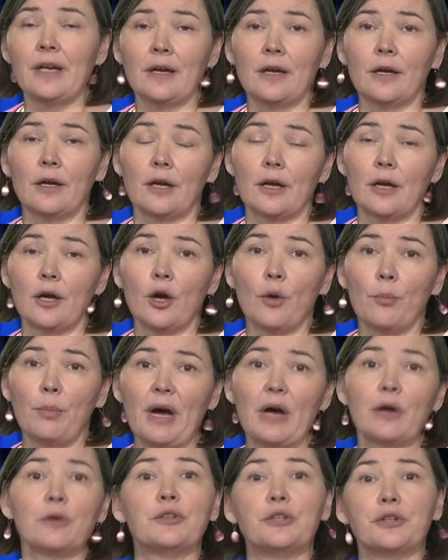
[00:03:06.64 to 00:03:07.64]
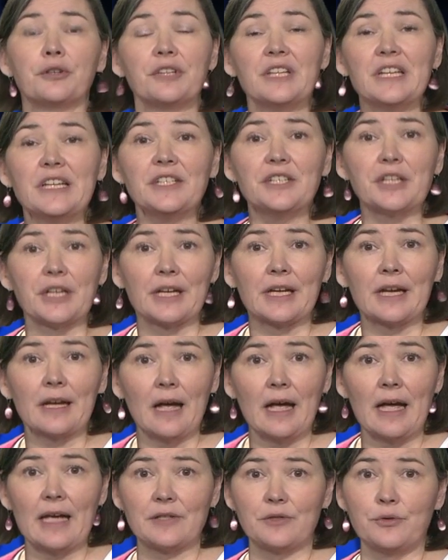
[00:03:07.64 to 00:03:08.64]
about your teaching
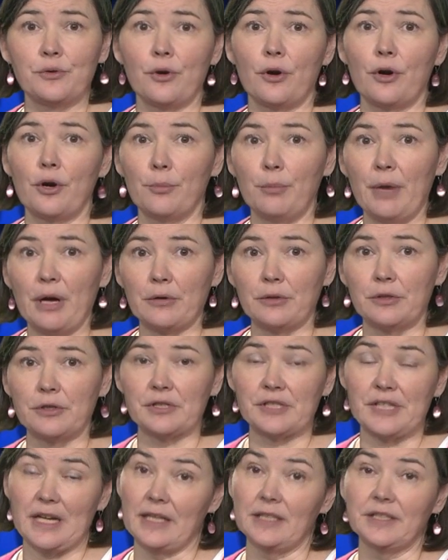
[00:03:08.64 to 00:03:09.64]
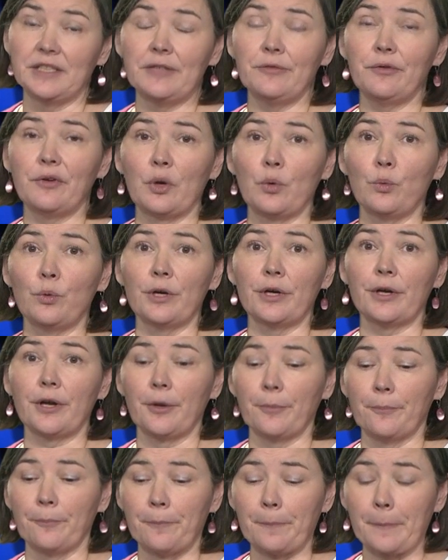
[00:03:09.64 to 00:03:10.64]
as you are about your scientific
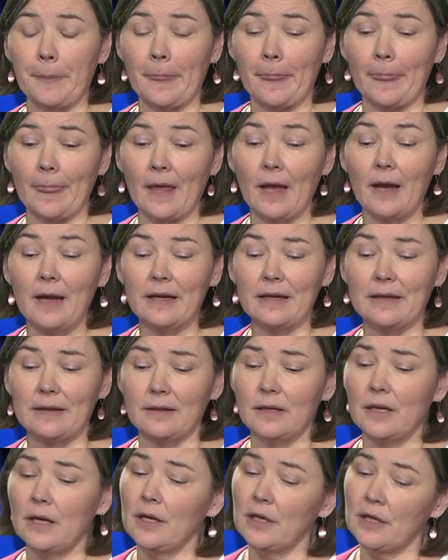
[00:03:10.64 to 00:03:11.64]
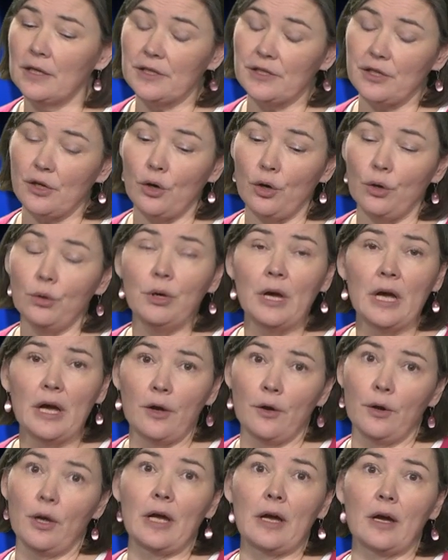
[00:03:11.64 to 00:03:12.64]
work. So
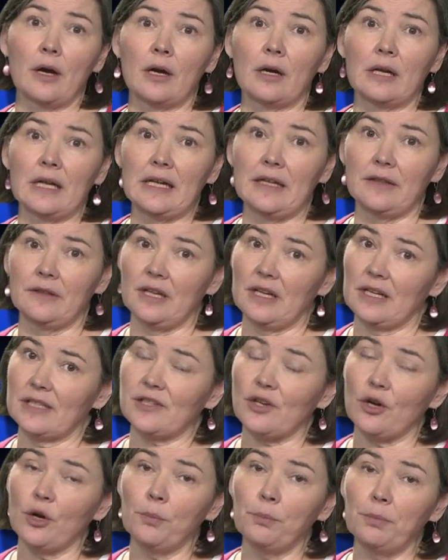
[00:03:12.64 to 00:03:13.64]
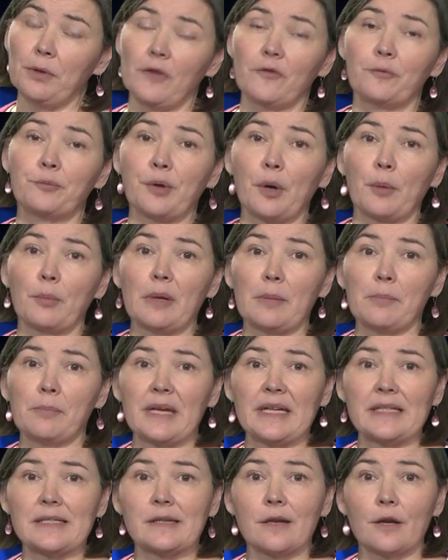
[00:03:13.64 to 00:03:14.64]
in the example of
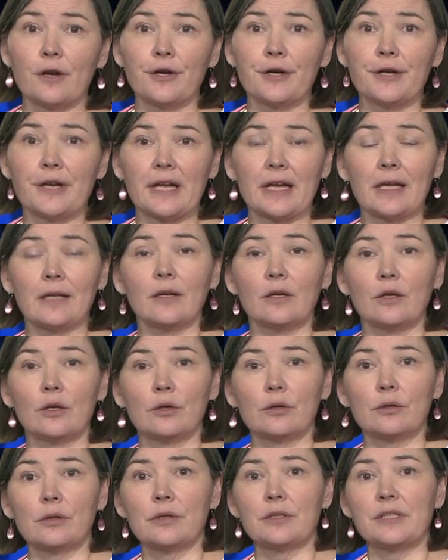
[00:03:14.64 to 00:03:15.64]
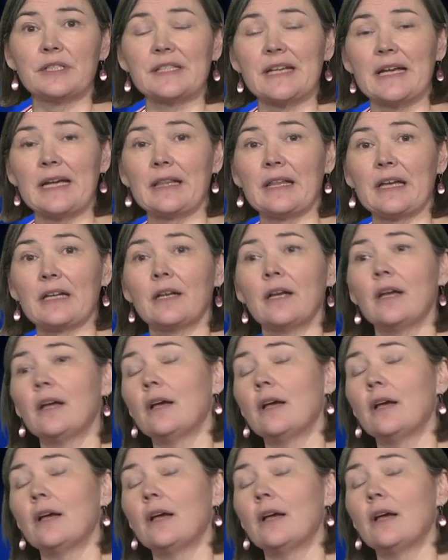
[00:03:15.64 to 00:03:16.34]
problem-based learning, you could say that